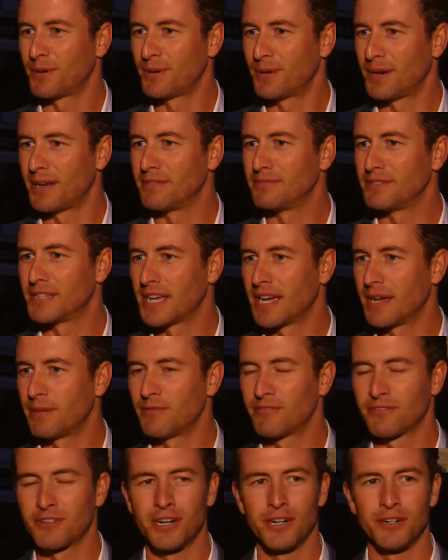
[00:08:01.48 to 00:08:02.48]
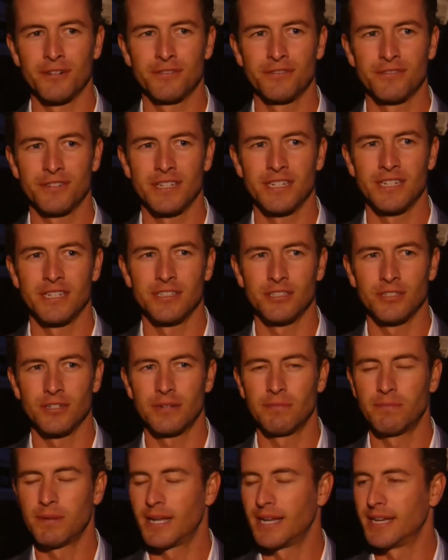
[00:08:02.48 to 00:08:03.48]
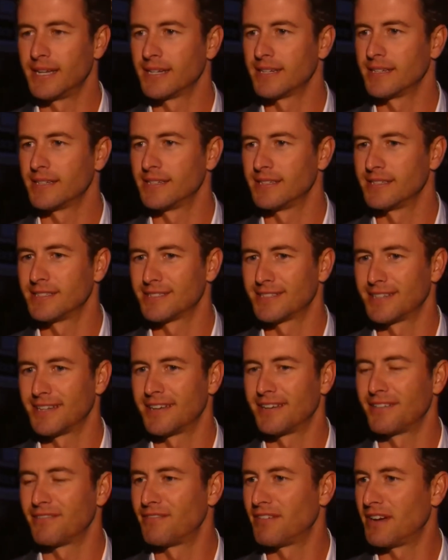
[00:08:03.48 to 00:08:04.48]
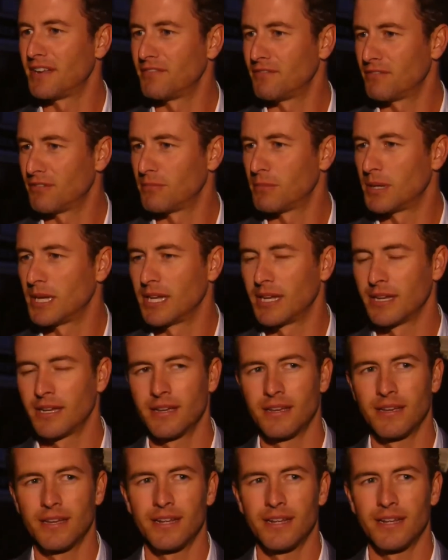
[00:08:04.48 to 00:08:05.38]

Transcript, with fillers: who love the game of golf and enjoy playing it is uh, fun for me.